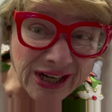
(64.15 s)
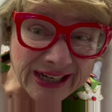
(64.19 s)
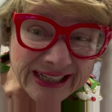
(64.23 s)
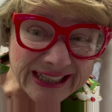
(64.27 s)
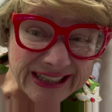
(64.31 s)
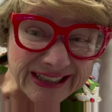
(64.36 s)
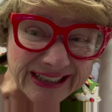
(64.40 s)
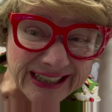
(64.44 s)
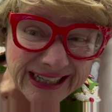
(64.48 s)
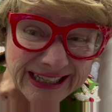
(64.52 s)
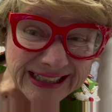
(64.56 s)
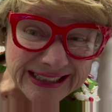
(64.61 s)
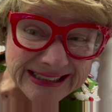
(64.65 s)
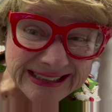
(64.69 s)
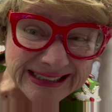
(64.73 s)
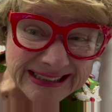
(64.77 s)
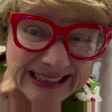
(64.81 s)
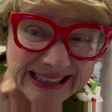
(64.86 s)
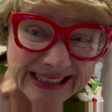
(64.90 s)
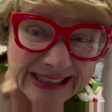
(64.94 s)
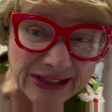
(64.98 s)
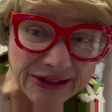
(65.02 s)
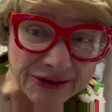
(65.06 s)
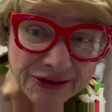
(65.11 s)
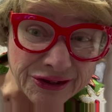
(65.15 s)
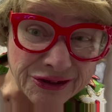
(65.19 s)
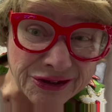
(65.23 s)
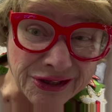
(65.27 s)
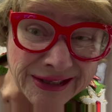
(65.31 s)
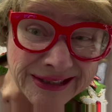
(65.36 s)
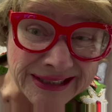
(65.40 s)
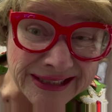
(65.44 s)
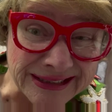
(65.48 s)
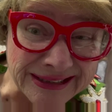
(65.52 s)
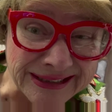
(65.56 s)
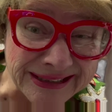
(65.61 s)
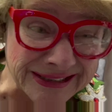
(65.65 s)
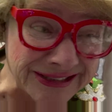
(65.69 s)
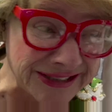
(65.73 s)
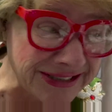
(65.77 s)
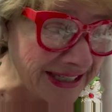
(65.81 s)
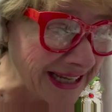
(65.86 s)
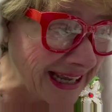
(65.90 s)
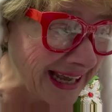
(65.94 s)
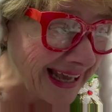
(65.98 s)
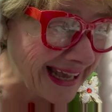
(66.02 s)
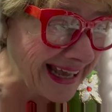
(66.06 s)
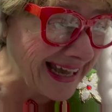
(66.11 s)
things and get on the naughty list.
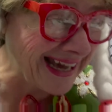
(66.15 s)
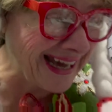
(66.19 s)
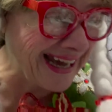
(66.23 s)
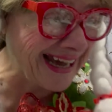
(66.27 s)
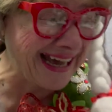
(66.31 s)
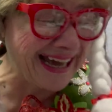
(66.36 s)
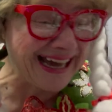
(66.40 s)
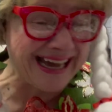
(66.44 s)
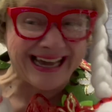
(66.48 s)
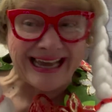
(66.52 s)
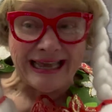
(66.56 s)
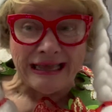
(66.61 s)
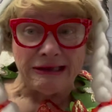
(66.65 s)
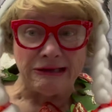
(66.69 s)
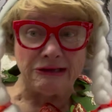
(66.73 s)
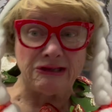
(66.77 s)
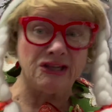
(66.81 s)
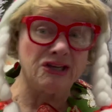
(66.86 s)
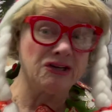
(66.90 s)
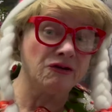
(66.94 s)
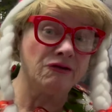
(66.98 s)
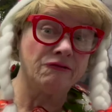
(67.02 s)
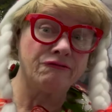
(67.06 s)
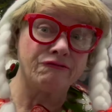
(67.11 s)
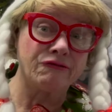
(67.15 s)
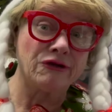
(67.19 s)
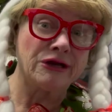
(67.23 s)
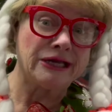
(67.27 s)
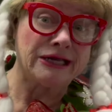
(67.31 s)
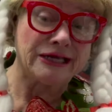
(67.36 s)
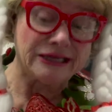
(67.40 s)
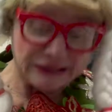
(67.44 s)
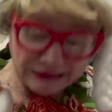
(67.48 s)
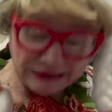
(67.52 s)
Fred.